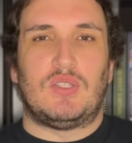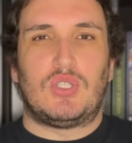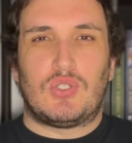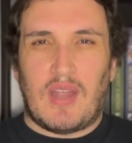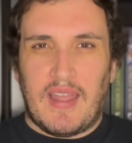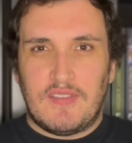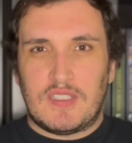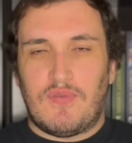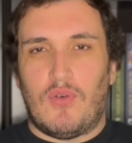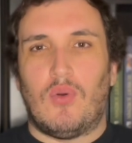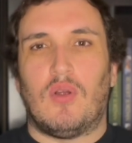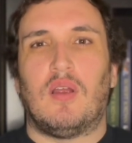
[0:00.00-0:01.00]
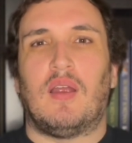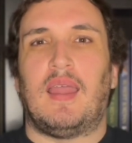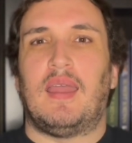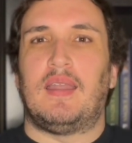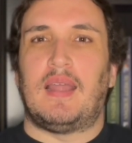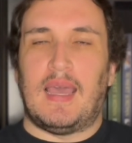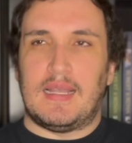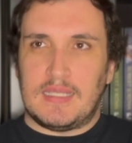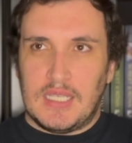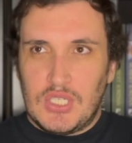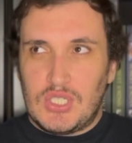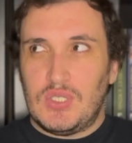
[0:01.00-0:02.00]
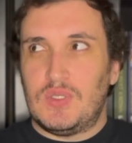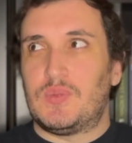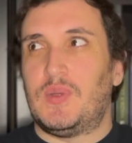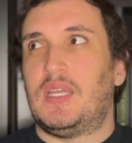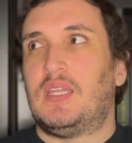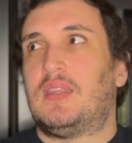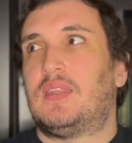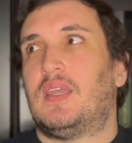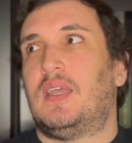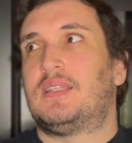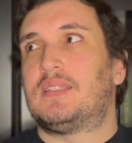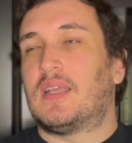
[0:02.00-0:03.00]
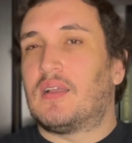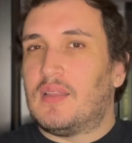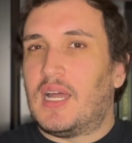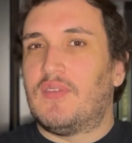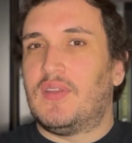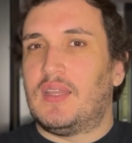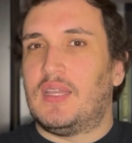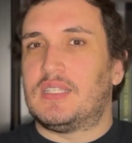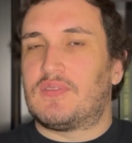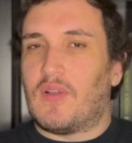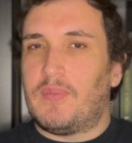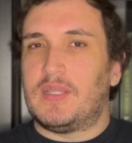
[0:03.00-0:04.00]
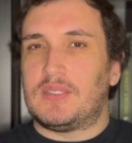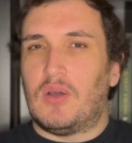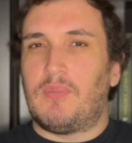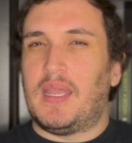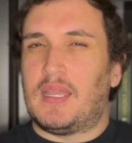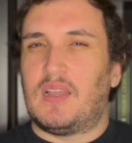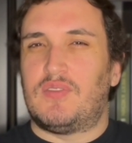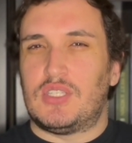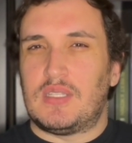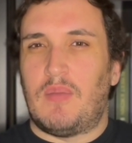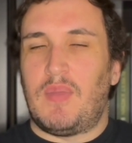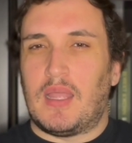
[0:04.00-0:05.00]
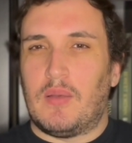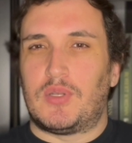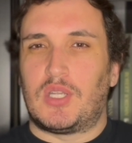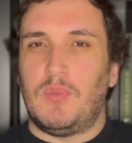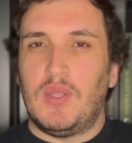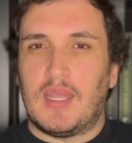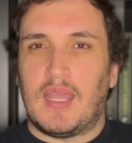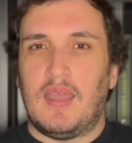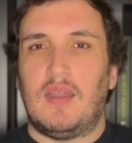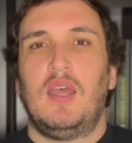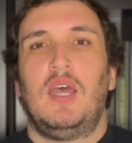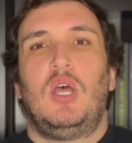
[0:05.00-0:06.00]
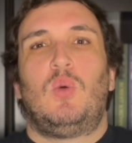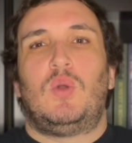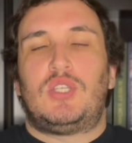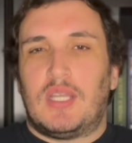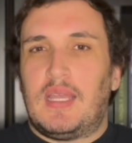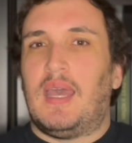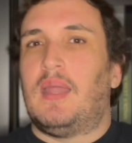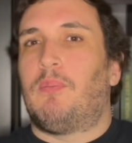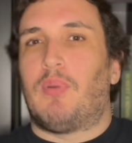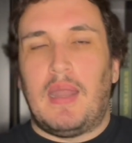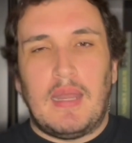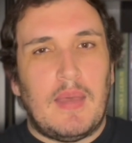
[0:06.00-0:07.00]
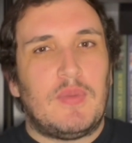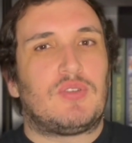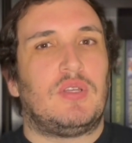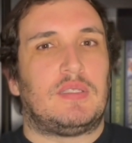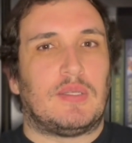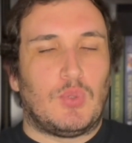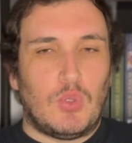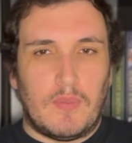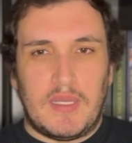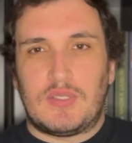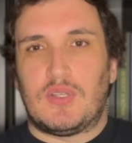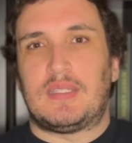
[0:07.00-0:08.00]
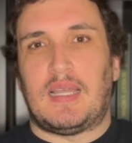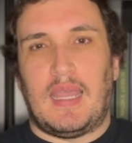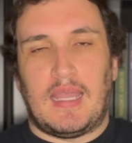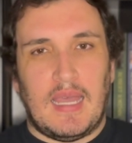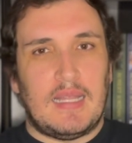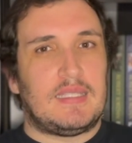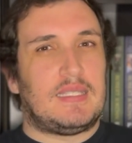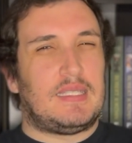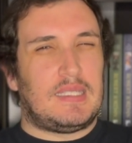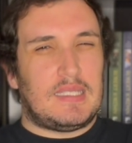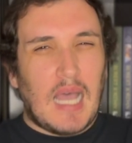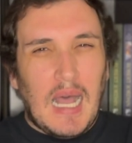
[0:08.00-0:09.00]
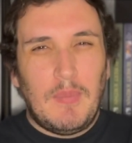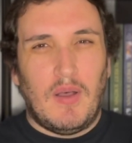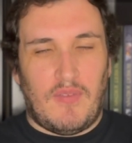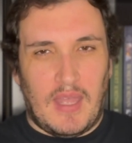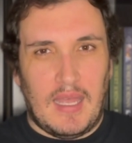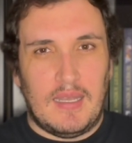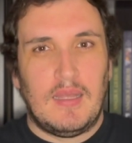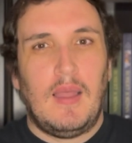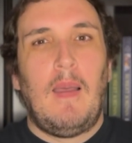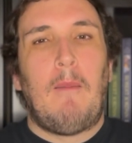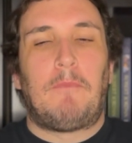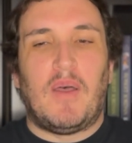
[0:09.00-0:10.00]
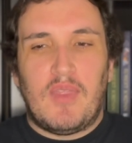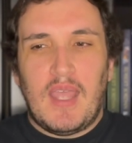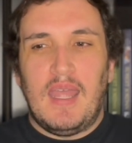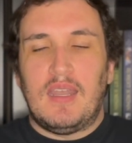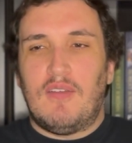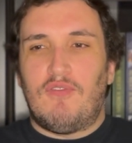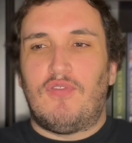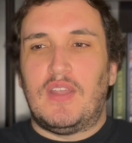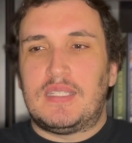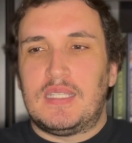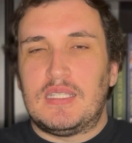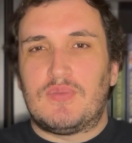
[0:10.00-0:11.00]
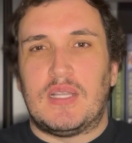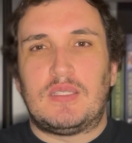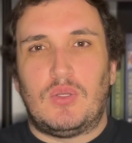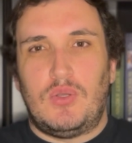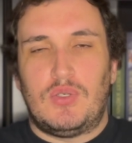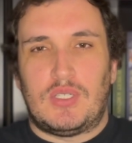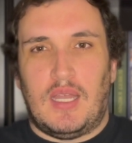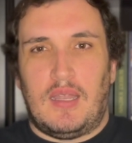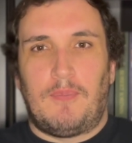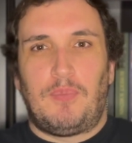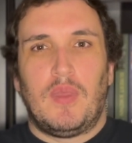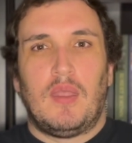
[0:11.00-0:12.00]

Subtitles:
strives for and has issues with, it's like a lot of it is from his own making of just not being able to communicate, which again, brain chemistry is a cruel mistress. I get some of it. But then Fitz's resolution